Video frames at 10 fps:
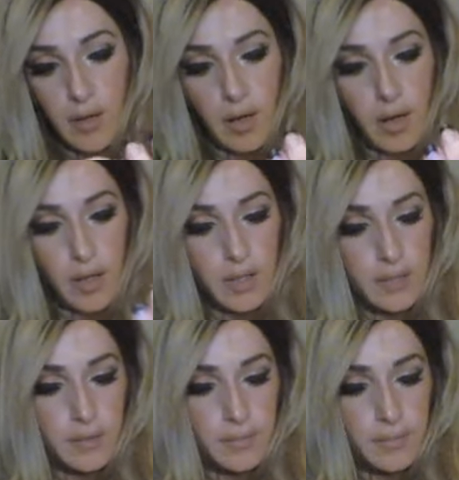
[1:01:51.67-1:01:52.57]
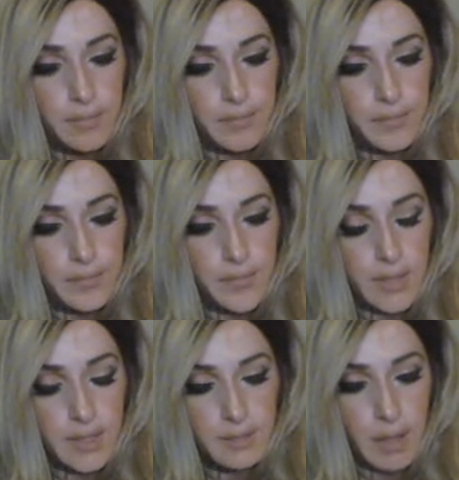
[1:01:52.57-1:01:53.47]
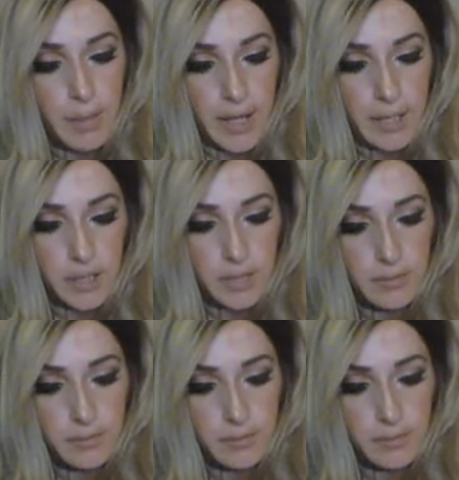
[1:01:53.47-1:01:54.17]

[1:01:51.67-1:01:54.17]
Art is my passion,